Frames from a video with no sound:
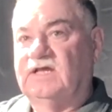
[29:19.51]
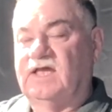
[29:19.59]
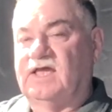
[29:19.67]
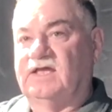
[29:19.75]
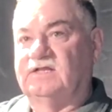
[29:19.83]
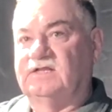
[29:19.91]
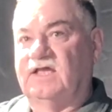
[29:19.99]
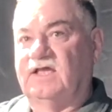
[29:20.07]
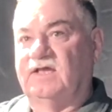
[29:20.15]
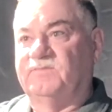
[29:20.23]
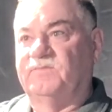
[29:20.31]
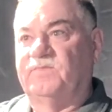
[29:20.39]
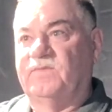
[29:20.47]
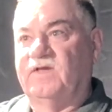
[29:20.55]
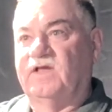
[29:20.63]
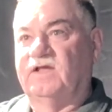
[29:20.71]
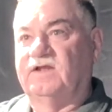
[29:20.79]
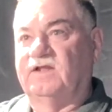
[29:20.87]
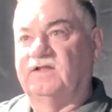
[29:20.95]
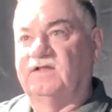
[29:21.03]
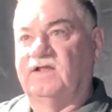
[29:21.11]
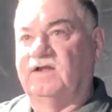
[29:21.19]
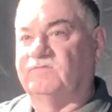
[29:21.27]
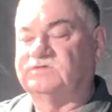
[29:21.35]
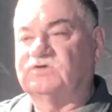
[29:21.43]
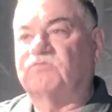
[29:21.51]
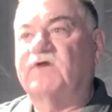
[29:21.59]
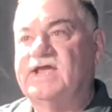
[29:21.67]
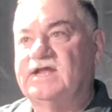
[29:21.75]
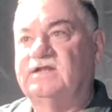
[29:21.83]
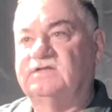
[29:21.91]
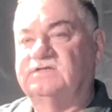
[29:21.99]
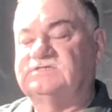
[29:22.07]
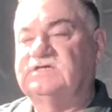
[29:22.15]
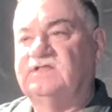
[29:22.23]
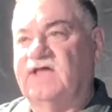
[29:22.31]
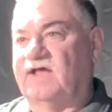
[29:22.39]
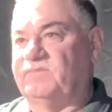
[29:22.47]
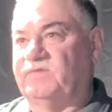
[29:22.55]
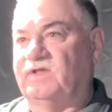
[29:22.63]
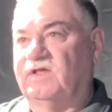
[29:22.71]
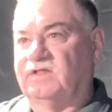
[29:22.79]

and it was great to see that.